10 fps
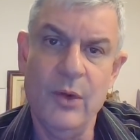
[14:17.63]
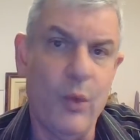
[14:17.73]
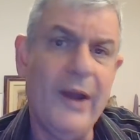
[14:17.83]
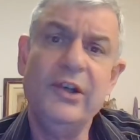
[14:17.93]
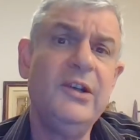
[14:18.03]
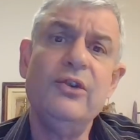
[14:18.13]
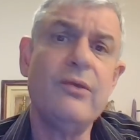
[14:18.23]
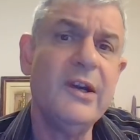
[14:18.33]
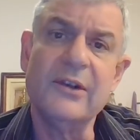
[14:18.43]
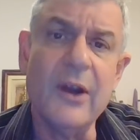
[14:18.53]
Why did you
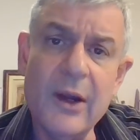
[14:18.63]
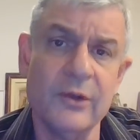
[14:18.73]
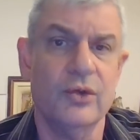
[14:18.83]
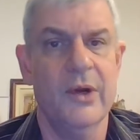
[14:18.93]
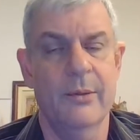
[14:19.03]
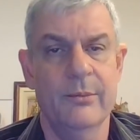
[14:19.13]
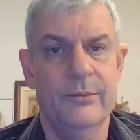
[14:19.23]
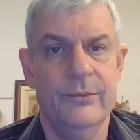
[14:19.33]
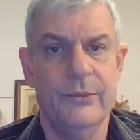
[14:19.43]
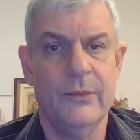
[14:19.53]
return to him?
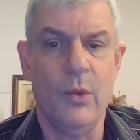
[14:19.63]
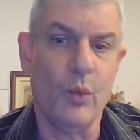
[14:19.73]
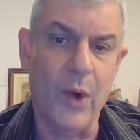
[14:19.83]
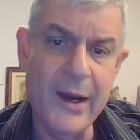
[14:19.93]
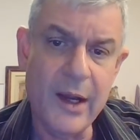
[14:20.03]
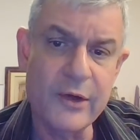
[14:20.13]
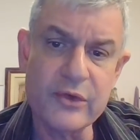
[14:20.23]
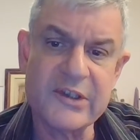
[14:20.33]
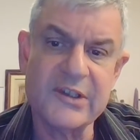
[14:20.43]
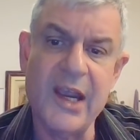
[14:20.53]
Why are you
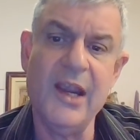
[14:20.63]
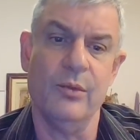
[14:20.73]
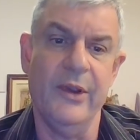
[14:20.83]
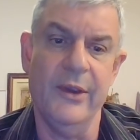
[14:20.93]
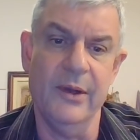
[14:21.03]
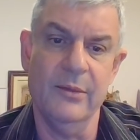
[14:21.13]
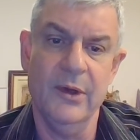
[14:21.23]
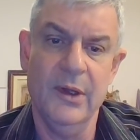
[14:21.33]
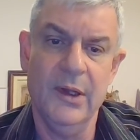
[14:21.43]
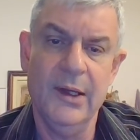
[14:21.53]
staying with him?
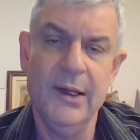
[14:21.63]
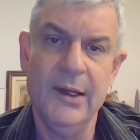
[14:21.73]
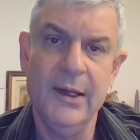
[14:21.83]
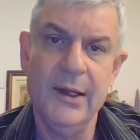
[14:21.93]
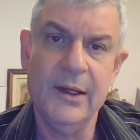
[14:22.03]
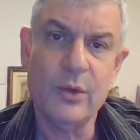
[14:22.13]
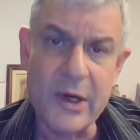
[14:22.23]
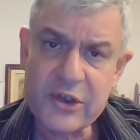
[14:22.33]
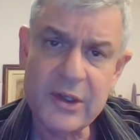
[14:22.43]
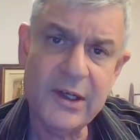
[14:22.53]

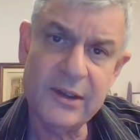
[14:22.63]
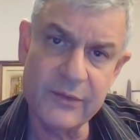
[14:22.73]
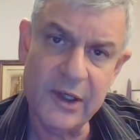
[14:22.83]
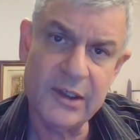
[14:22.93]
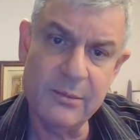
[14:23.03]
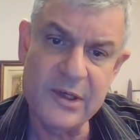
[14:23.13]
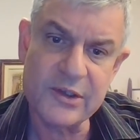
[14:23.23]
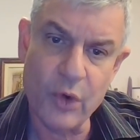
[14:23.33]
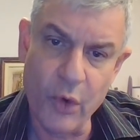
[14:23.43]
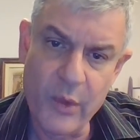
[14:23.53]
Questioning the victim
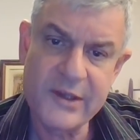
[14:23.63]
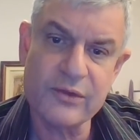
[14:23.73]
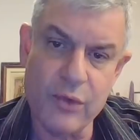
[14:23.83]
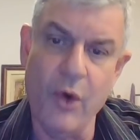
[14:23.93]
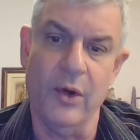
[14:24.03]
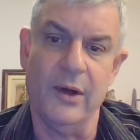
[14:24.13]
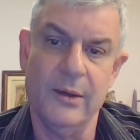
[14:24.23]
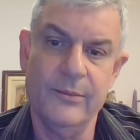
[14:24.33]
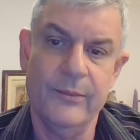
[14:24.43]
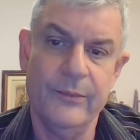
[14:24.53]
is always wrong
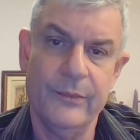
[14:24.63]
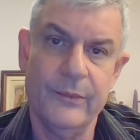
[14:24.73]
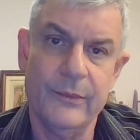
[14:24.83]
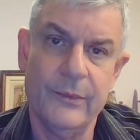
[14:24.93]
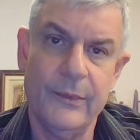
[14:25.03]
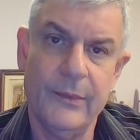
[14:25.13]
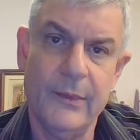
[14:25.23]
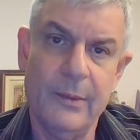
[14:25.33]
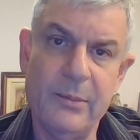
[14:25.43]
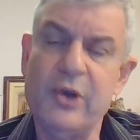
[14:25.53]

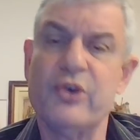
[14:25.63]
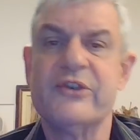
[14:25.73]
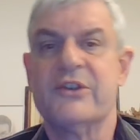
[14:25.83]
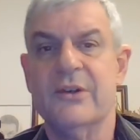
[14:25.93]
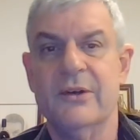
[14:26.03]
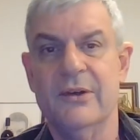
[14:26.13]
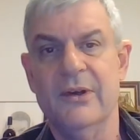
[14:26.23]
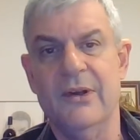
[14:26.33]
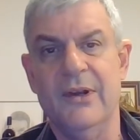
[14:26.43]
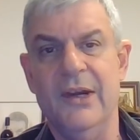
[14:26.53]
because
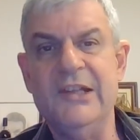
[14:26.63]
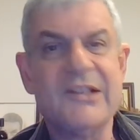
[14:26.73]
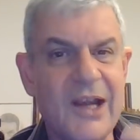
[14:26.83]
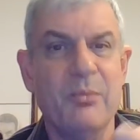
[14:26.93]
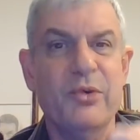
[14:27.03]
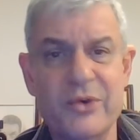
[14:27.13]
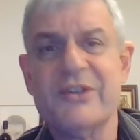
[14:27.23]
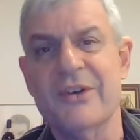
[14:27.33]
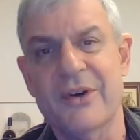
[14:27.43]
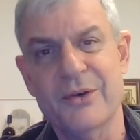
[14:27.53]
it's the
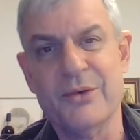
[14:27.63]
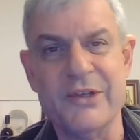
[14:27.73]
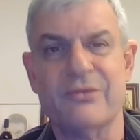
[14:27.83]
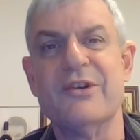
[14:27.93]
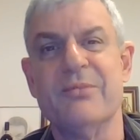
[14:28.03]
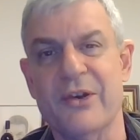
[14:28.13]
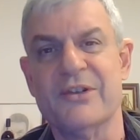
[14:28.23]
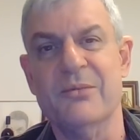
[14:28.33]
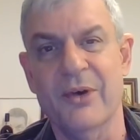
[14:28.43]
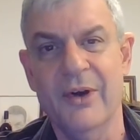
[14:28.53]
abuser who is
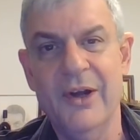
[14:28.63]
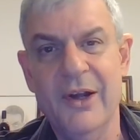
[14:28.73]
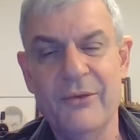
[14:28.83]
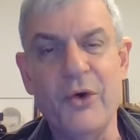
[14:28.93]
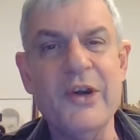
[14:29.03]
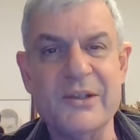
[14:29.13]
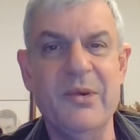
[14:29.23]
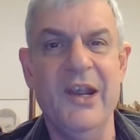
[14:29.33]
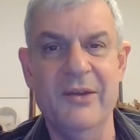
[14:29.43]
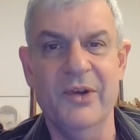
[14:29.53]
responsible for his
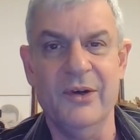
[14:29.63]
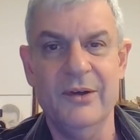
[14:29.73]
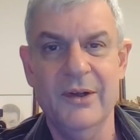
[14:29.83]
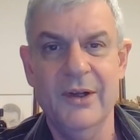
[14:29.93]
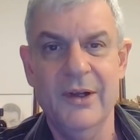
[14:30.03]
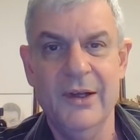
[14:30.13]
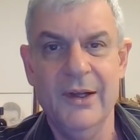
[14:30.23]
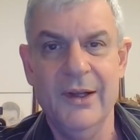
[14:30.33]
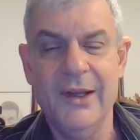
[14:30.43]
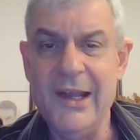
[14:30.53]
behavior.
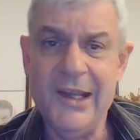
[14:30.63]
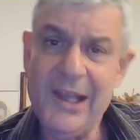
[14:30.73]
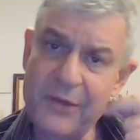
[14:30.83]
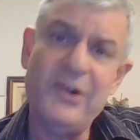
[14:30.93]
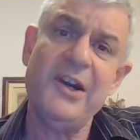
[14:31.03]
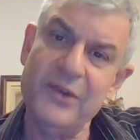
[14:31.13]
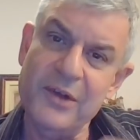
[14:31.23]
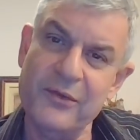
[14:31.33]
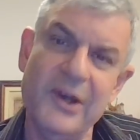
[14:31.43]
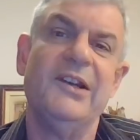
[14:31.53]
Even if
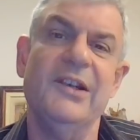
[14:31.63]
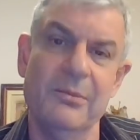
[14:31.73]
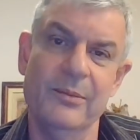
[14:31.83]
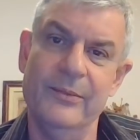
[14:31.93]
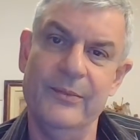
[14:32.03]
the victim